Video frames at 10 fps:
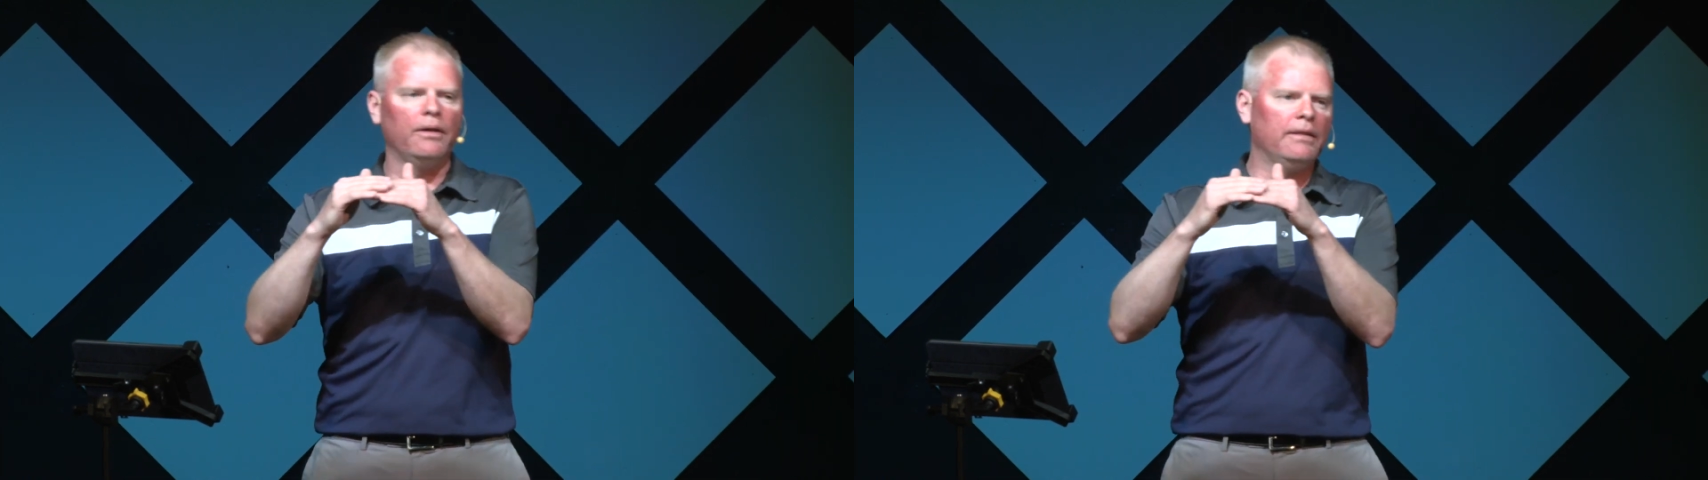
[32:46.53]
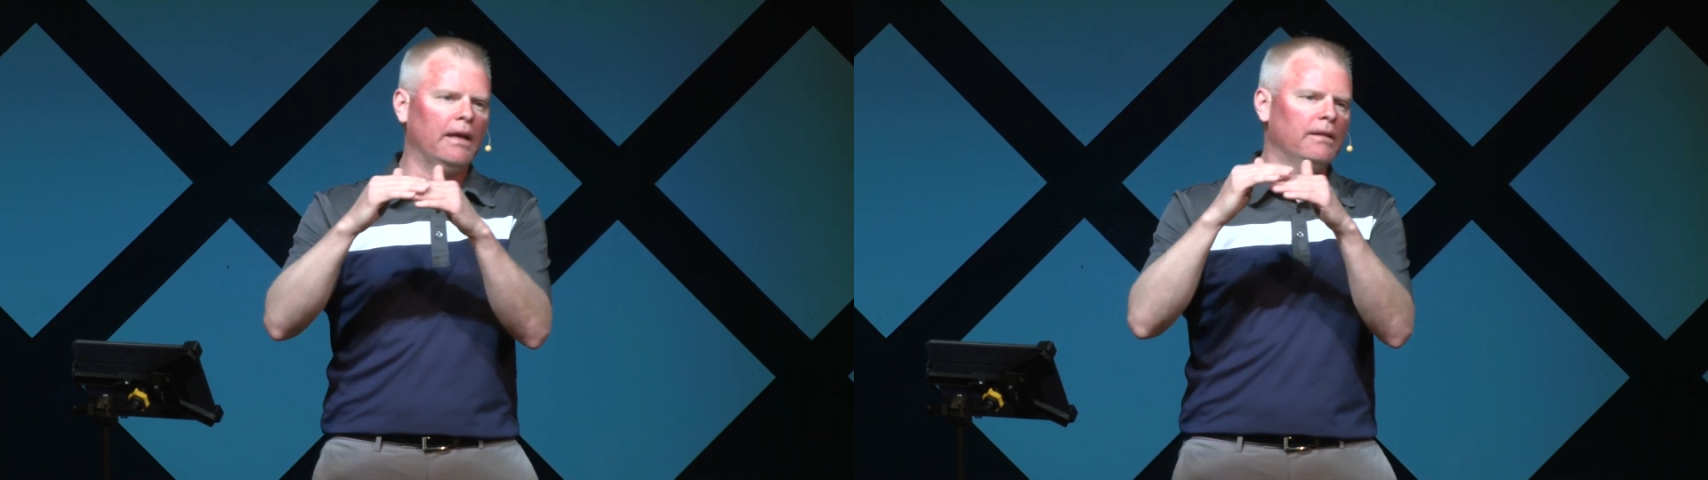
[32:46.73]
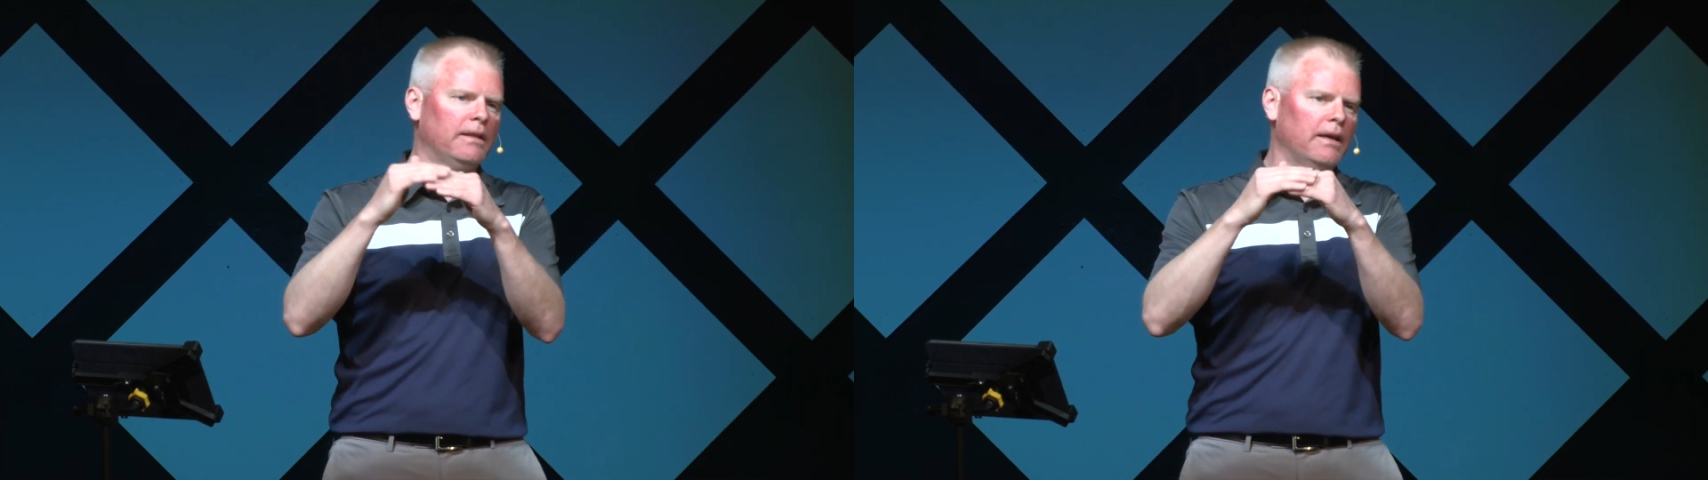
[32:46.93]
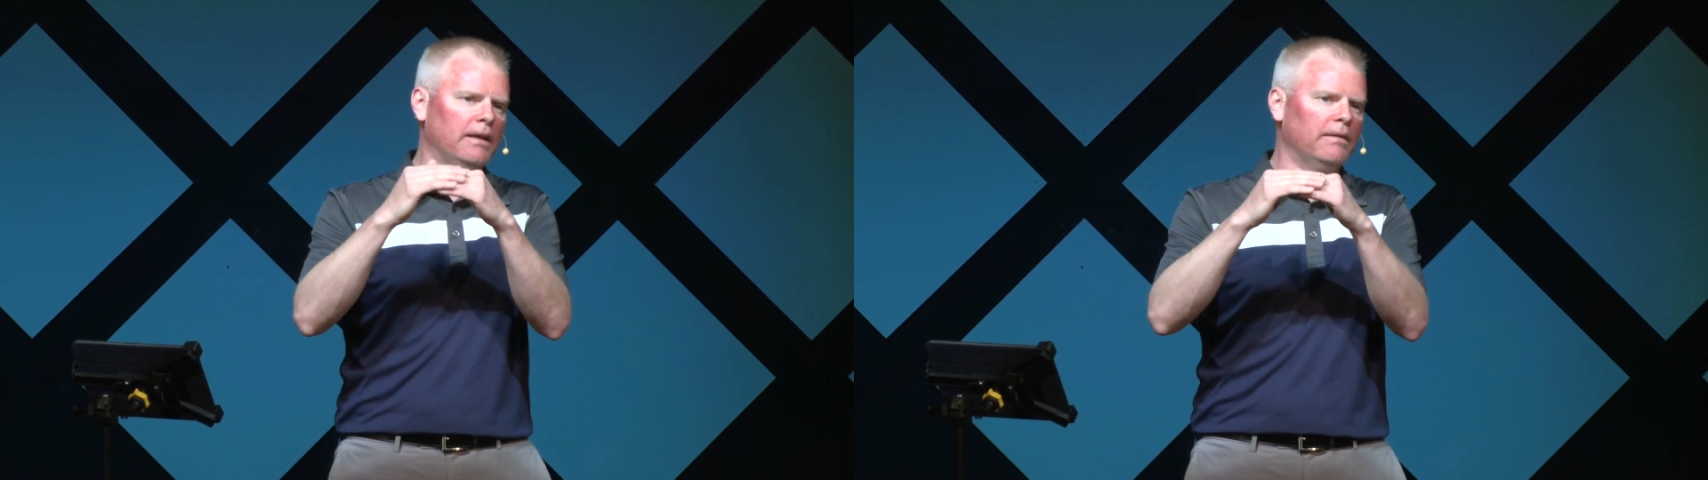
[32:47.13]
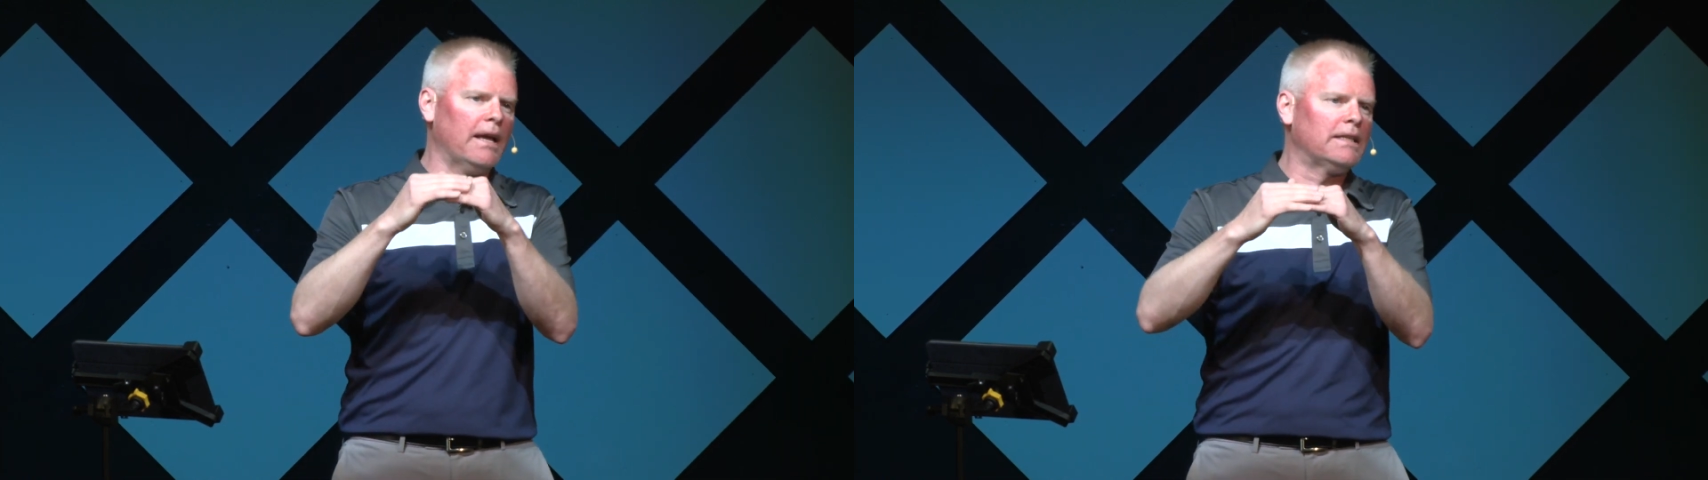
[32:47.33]
that, that
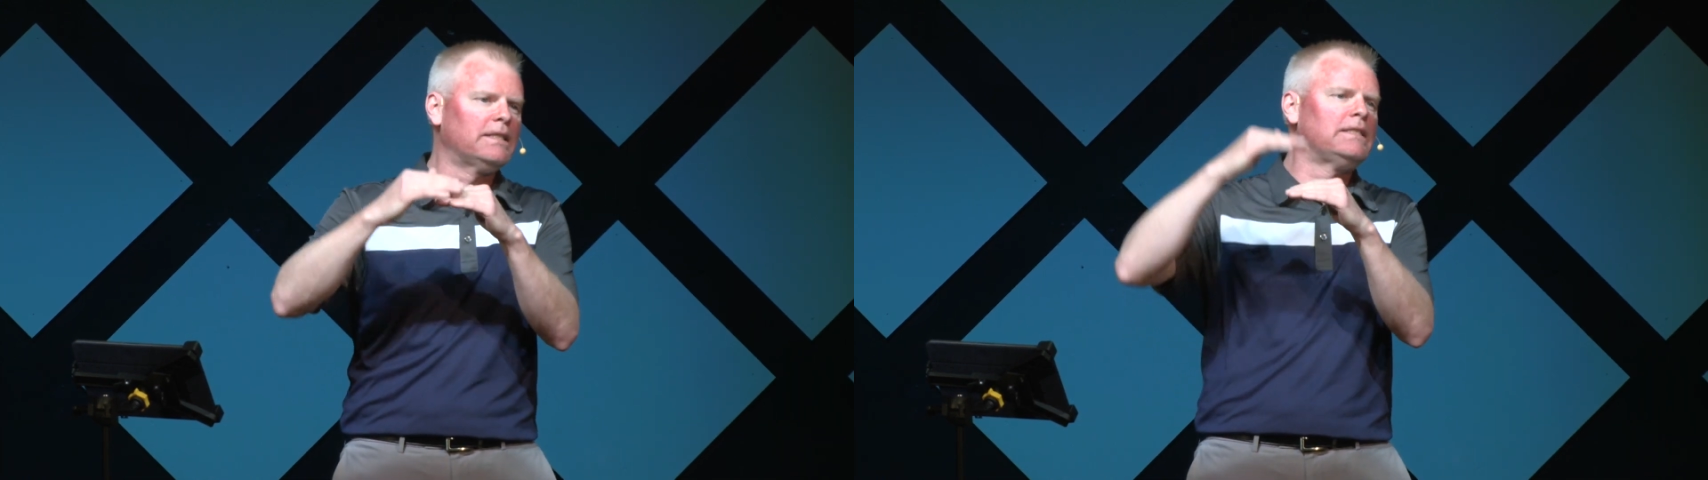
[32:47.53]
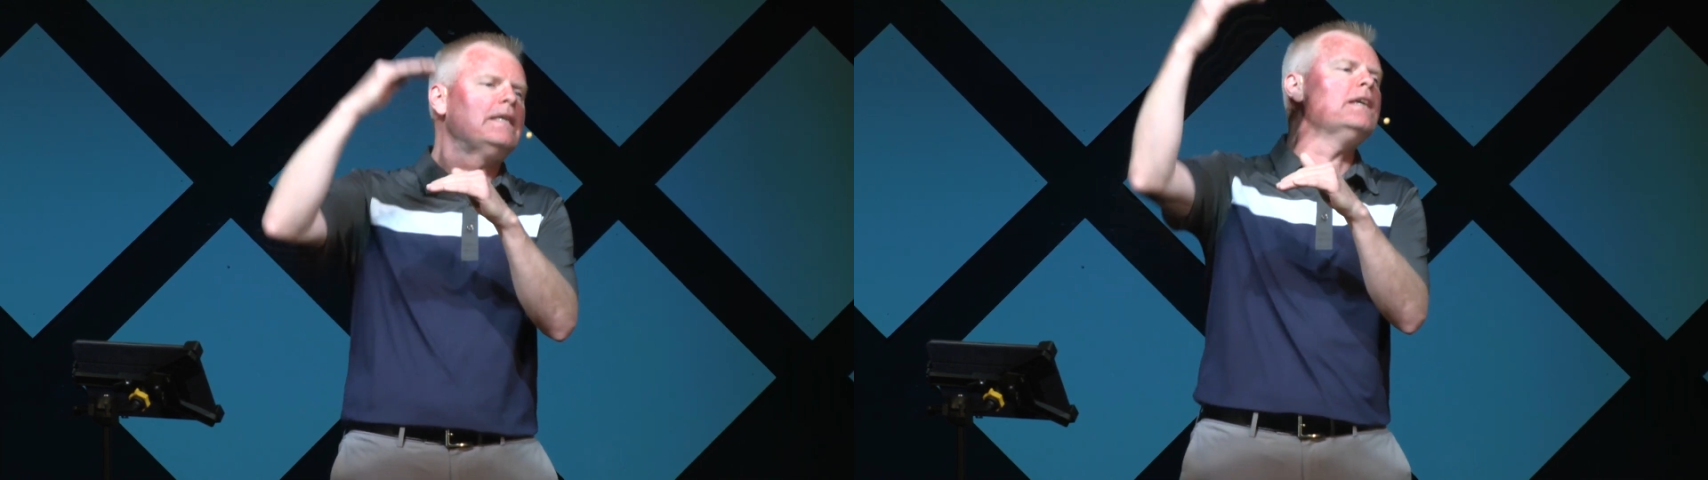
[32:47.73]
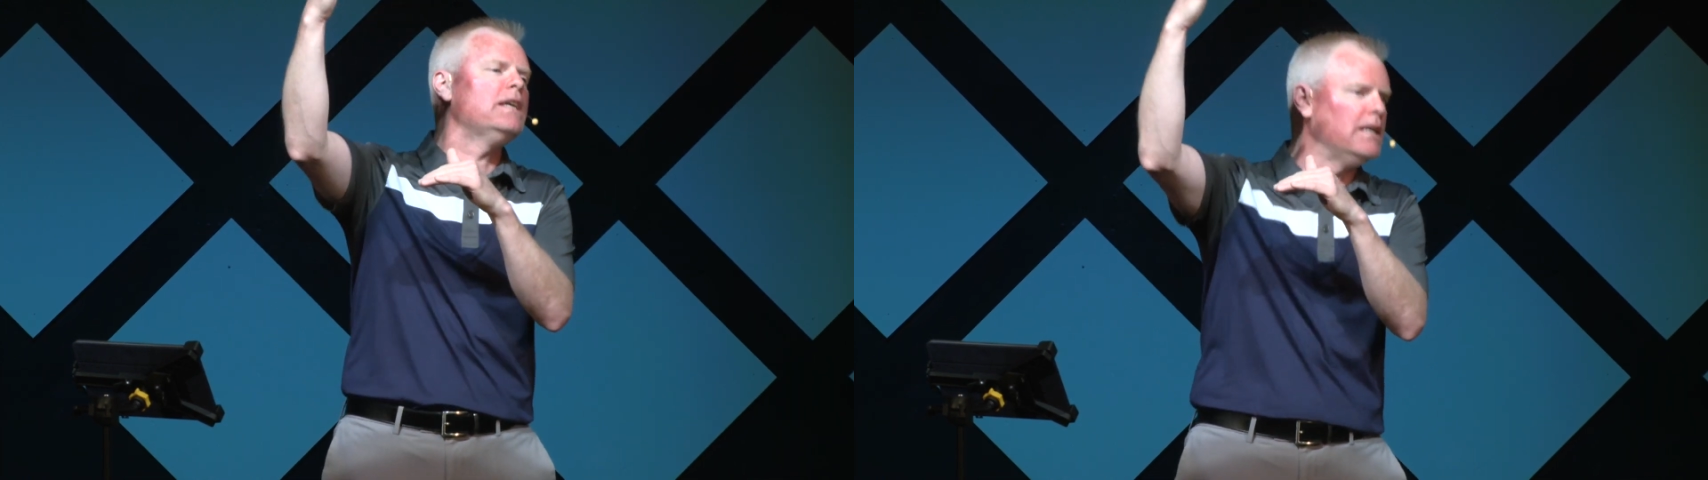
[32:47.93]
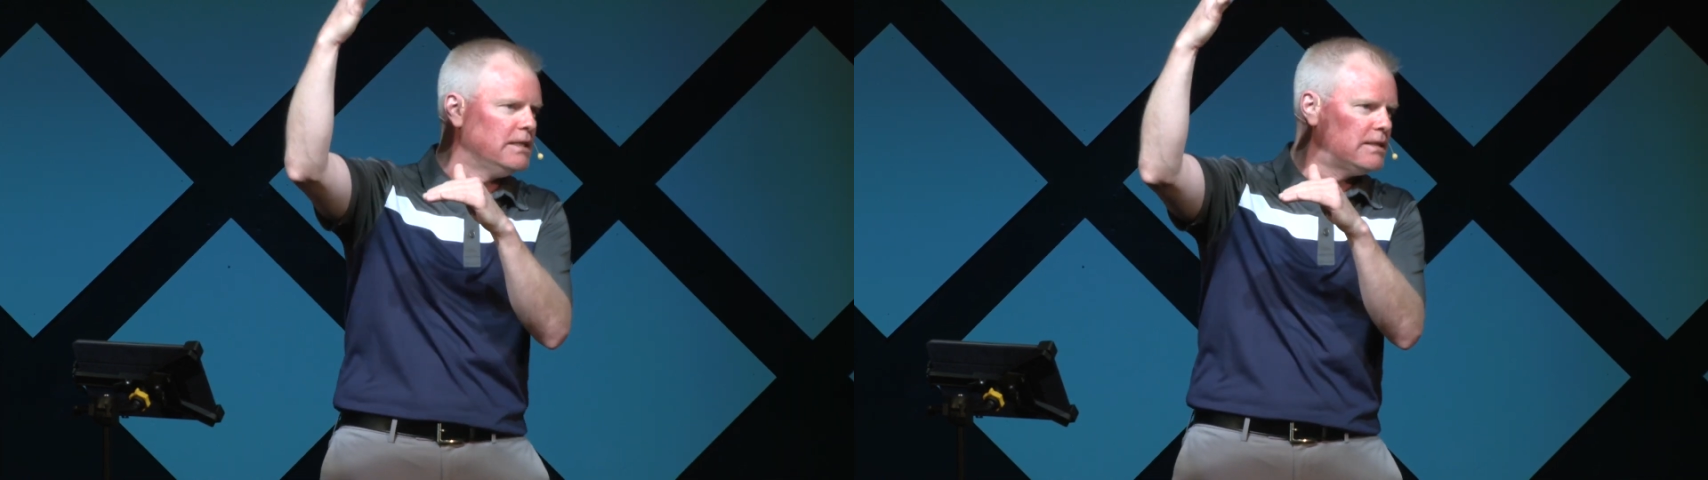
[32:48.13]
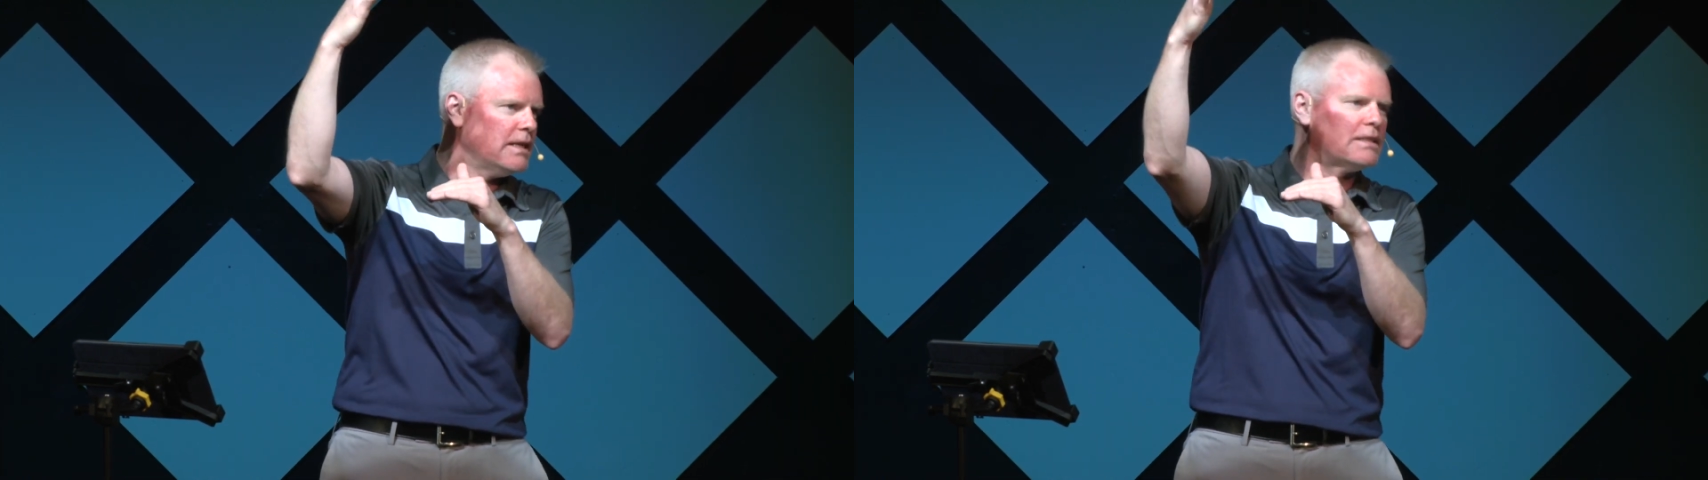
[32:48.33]

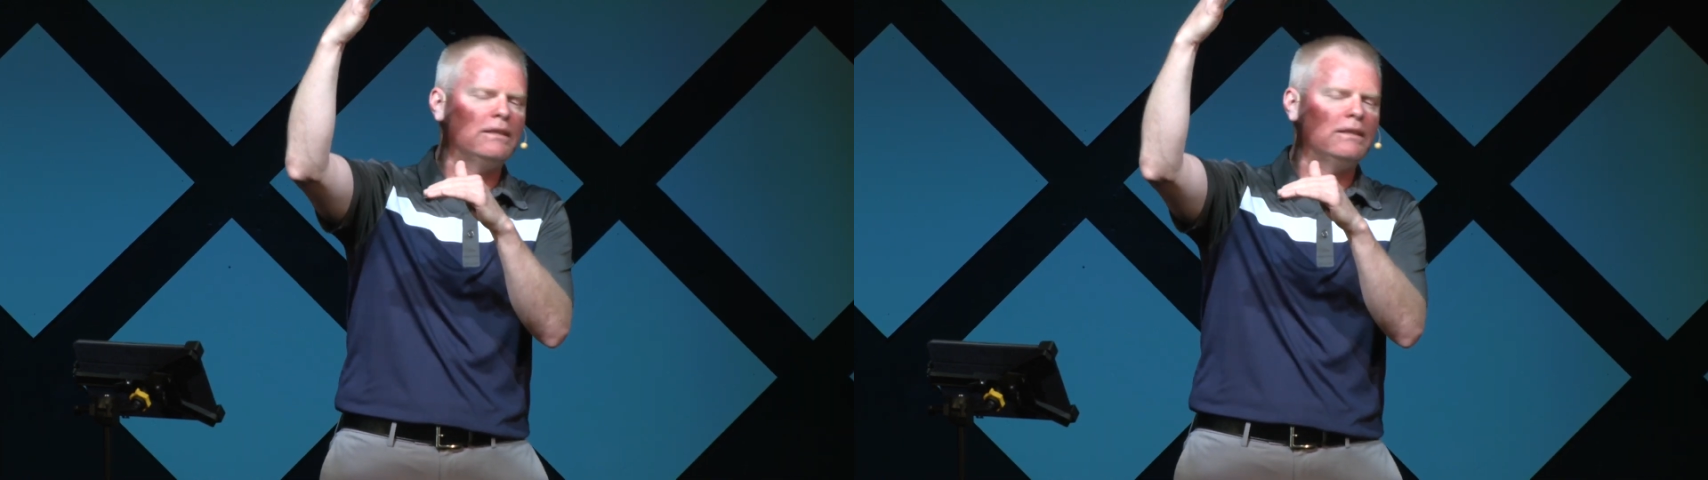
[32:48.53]
exceeds this